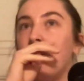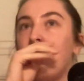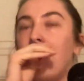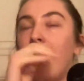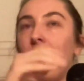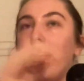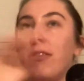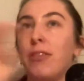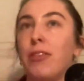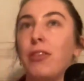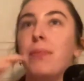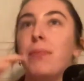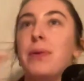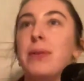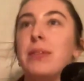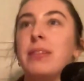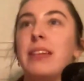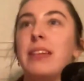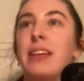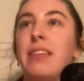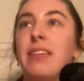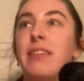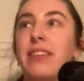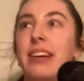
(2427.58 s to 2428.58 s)

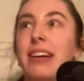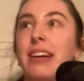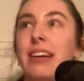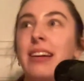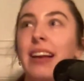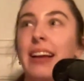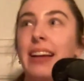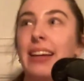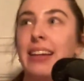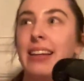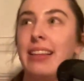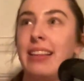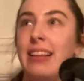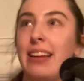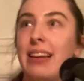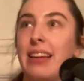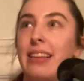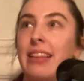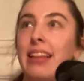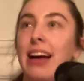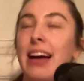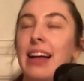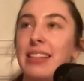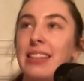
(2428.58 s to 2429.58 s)
perceive it. Like,
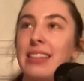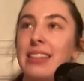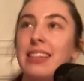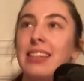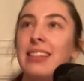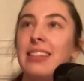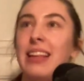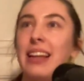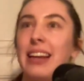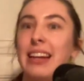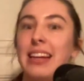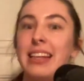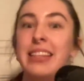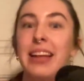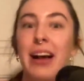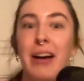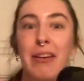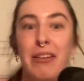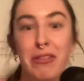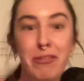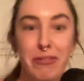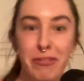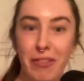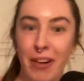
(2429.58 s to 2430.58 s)
that is how
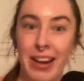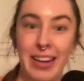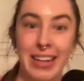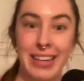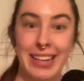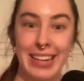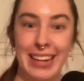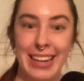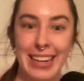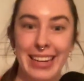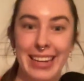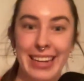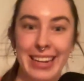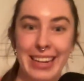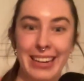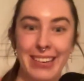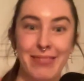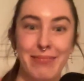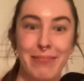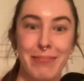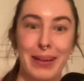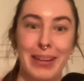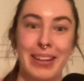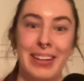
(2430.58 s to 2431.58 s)
you find it,
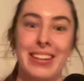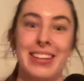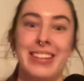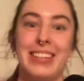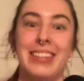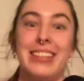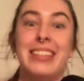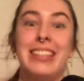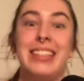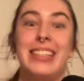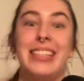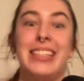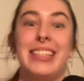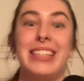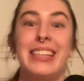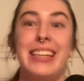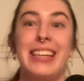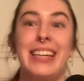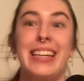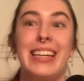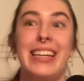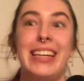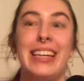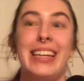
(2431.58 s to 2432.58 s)
because
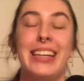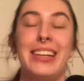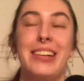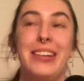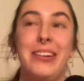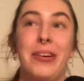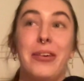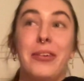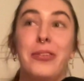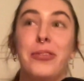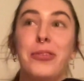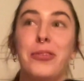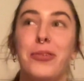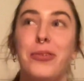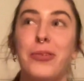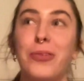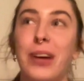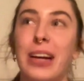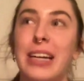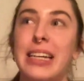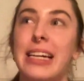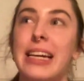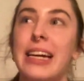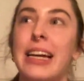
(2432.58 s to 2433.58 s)
God
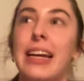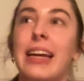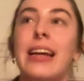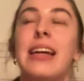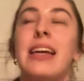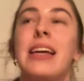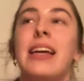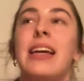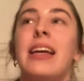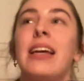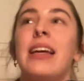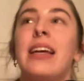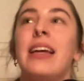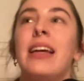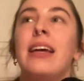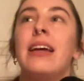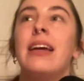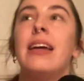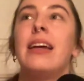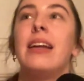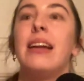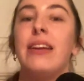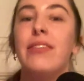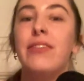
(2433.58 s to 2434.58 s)
already
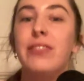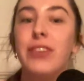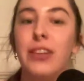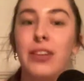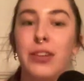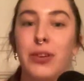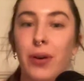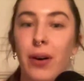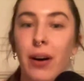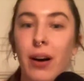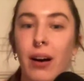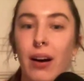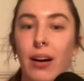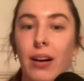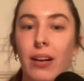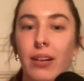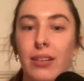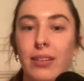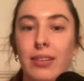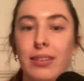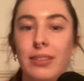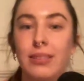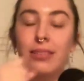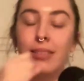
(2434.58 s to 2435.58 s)
lives in your heart,
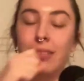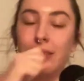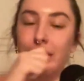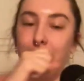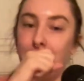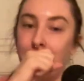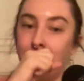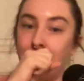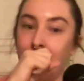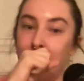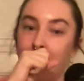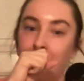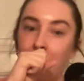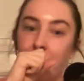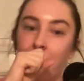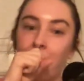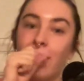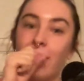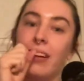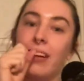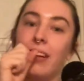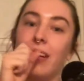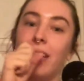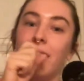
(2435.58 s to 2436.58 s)
and he
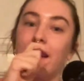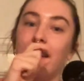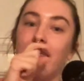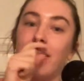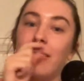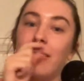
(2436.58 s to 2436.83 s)
already